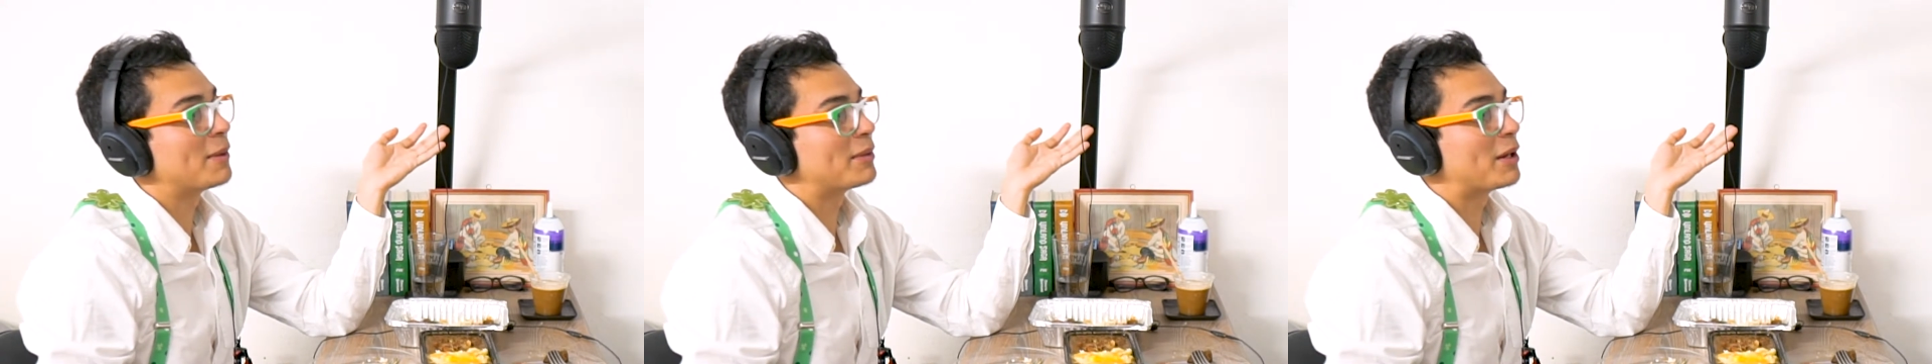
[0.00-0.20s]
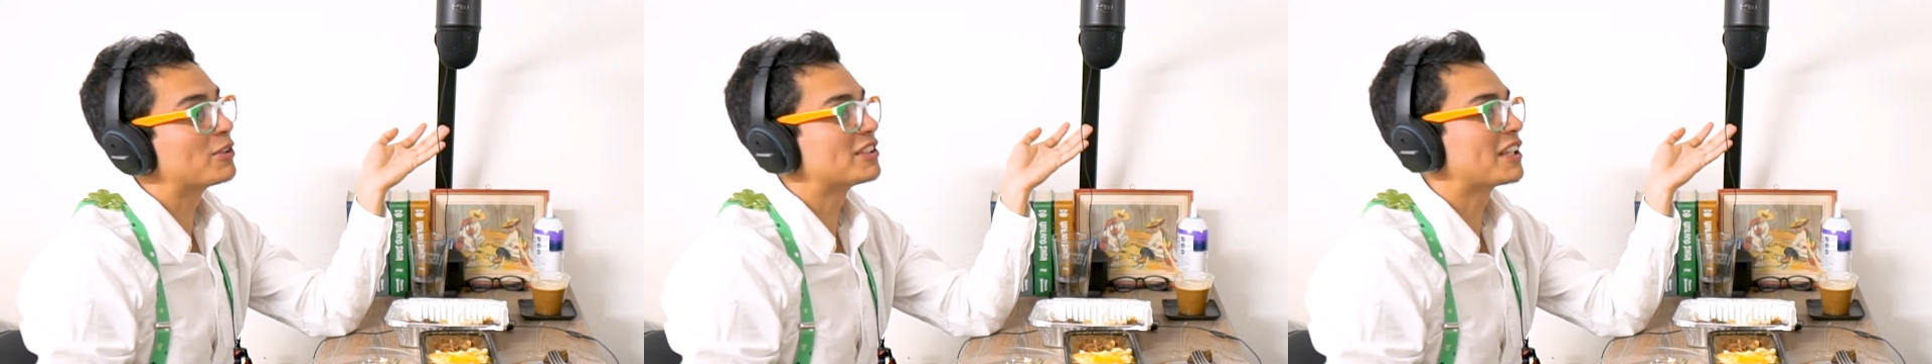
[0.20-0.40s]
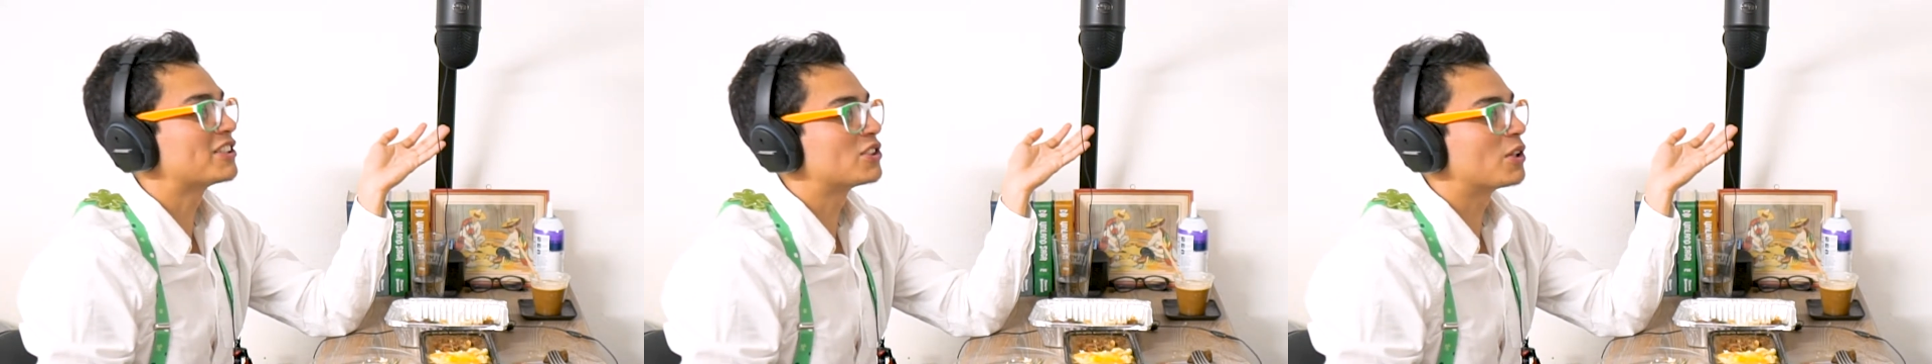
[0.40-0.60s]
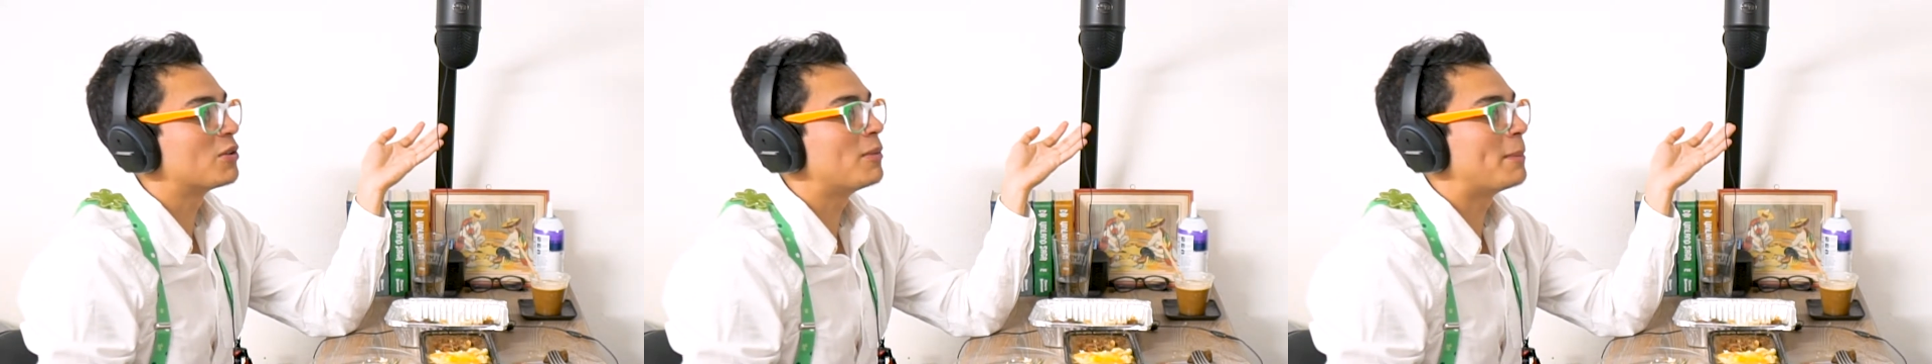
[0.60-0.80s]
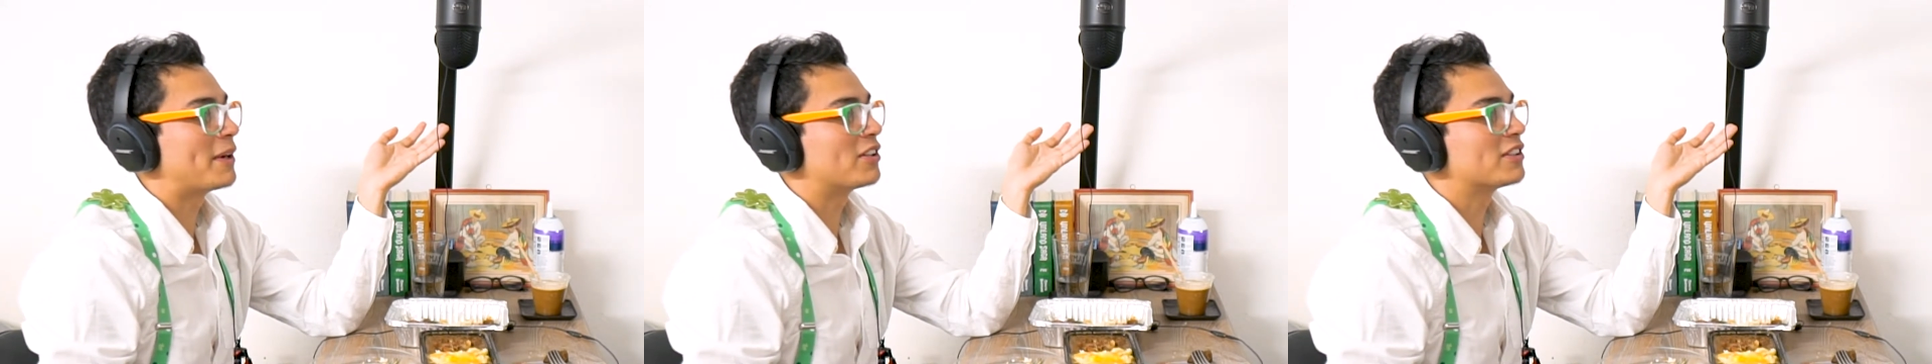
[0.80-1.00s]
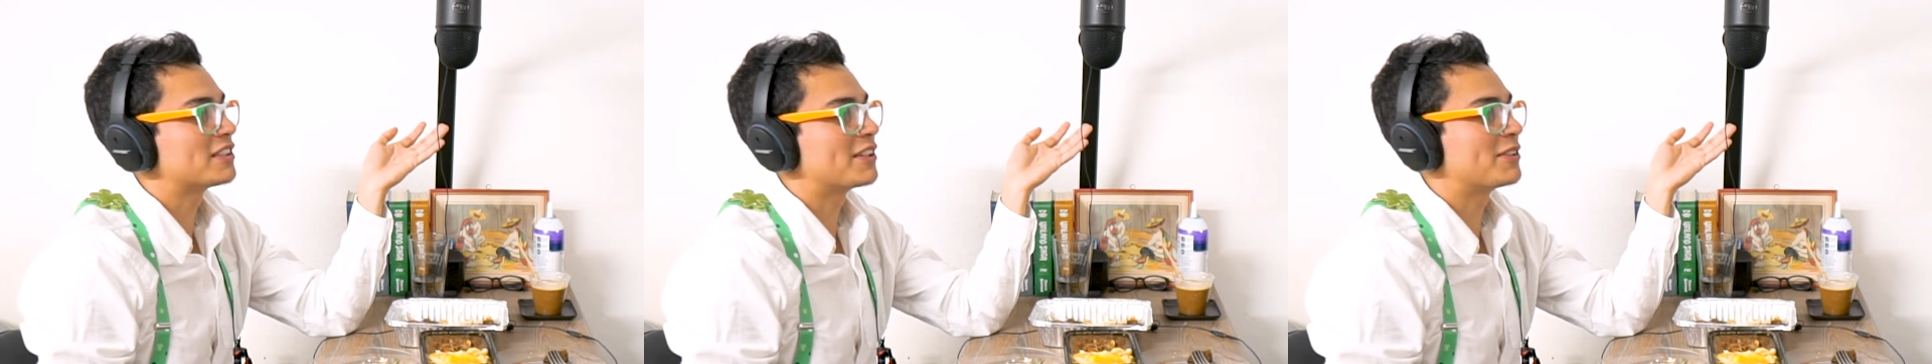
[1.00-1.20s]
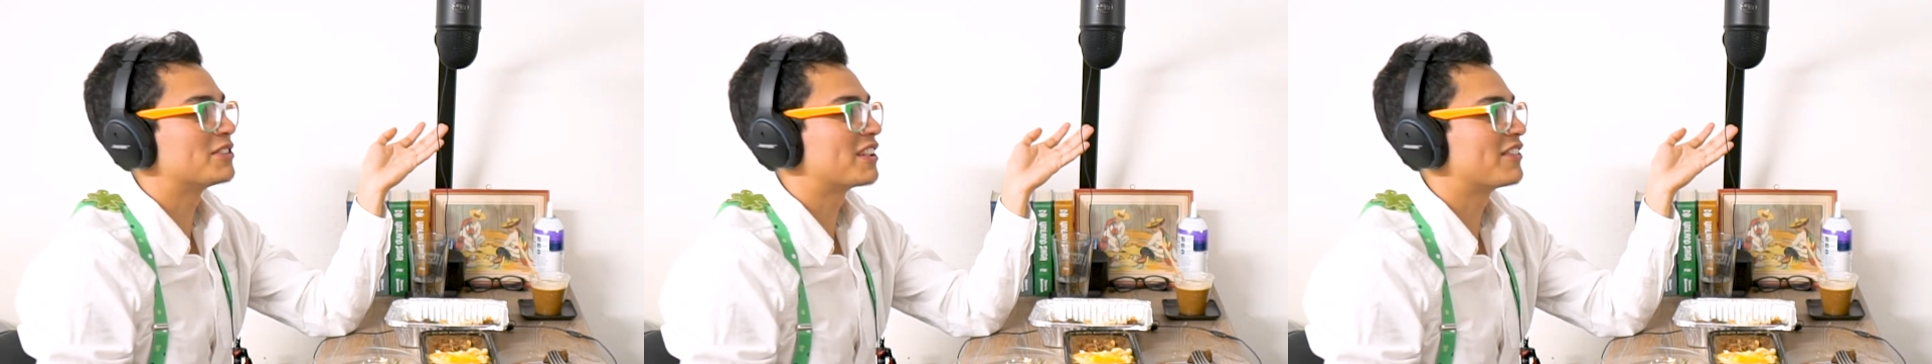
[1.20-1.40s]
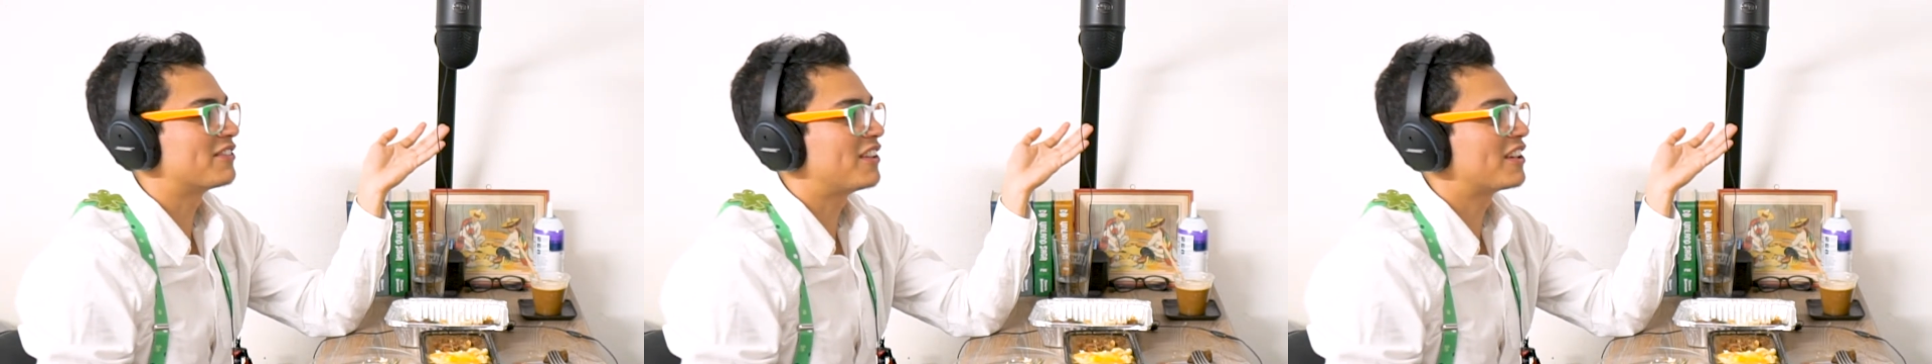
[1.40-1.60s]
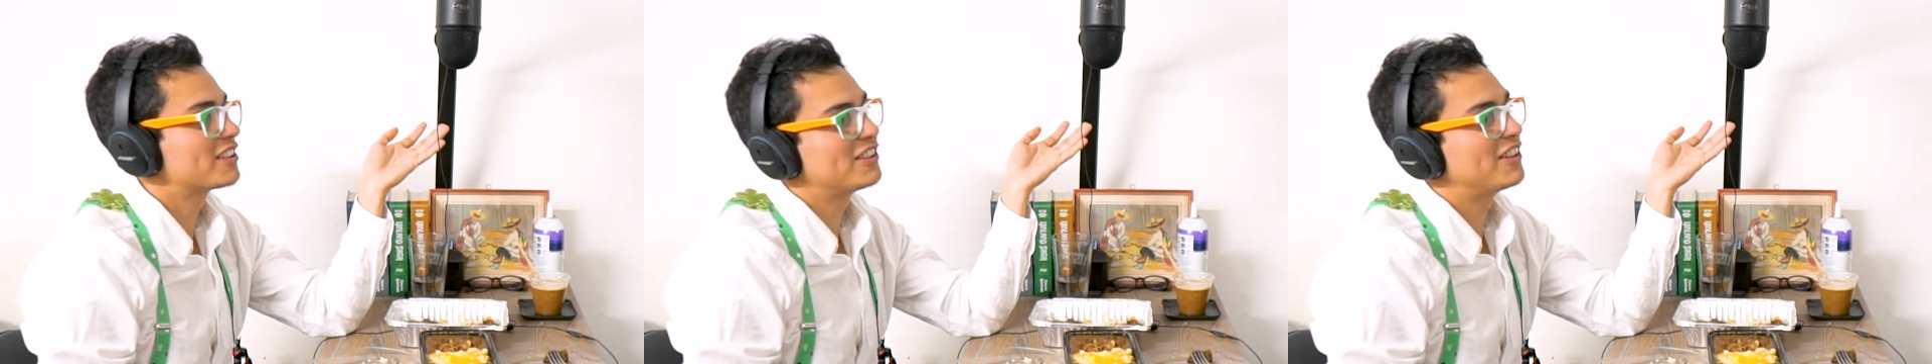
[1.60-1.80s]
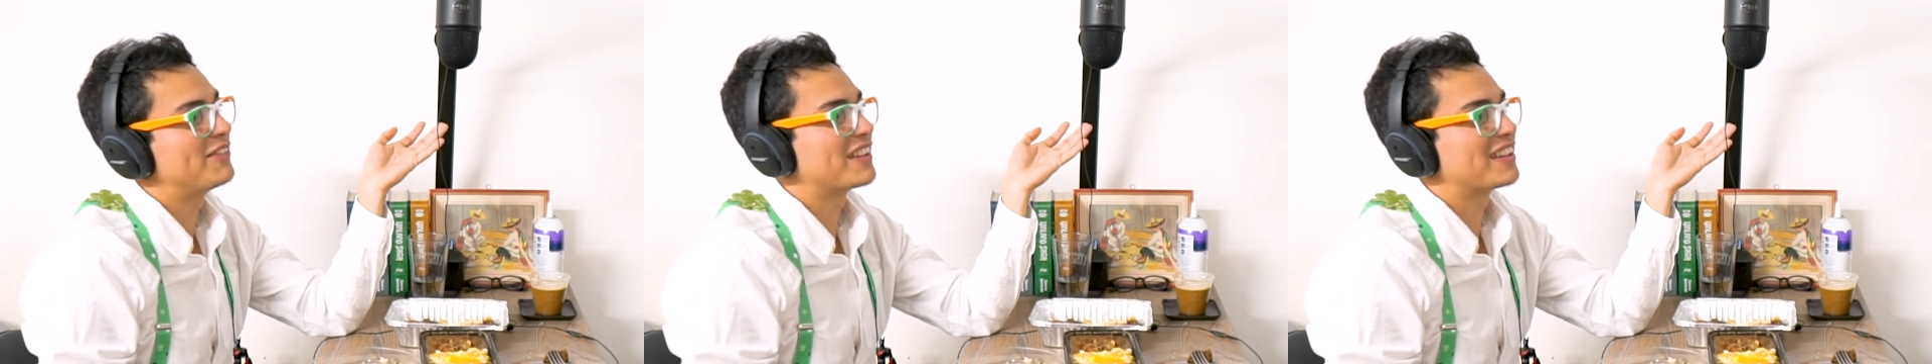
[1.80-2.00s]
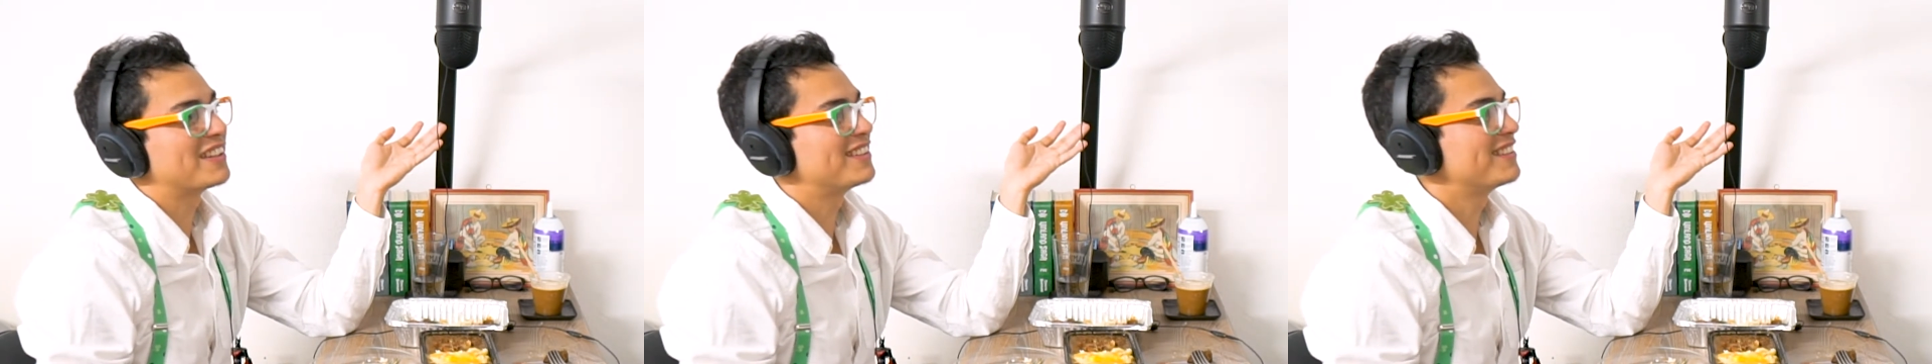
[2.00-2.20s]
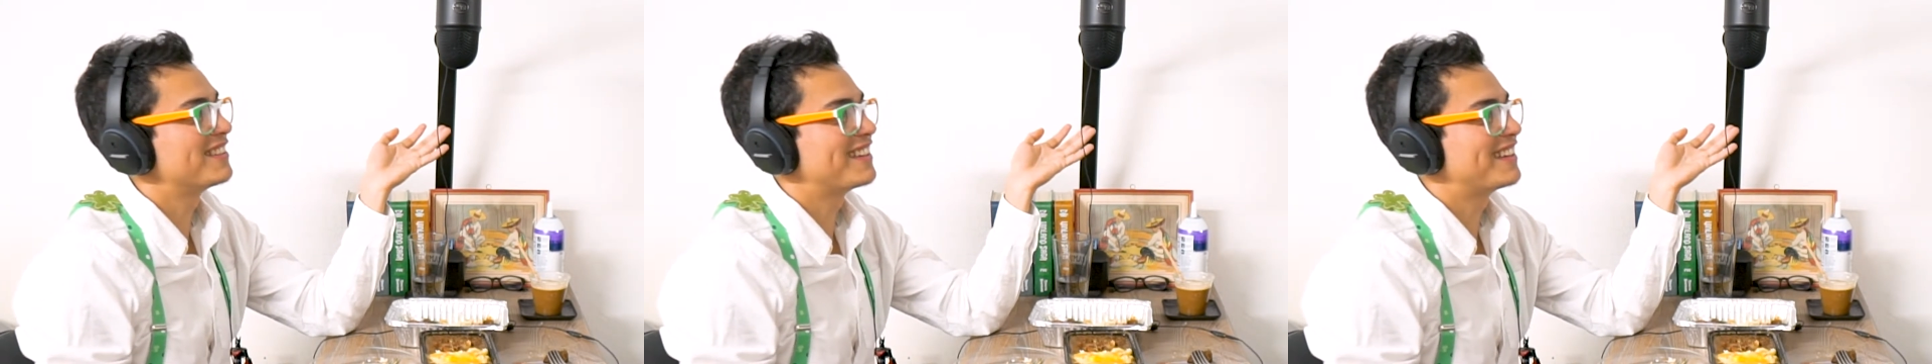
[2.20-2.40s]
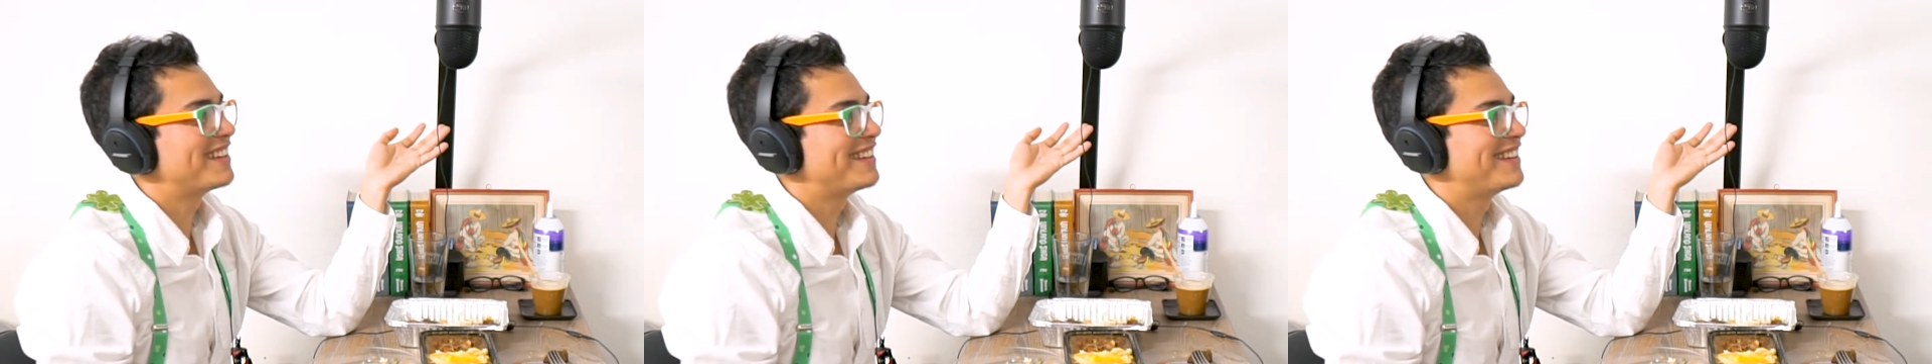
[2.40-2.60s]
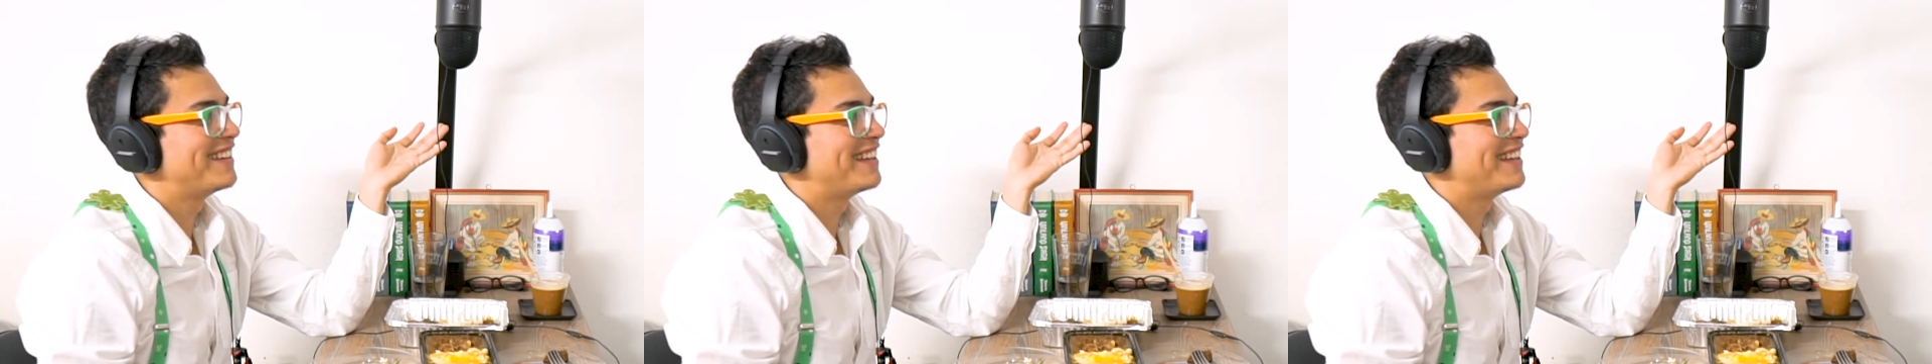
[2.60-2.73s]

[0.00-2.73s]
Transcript: But I was like so embarrassed. I was like, fuck, I'm not gonna do that.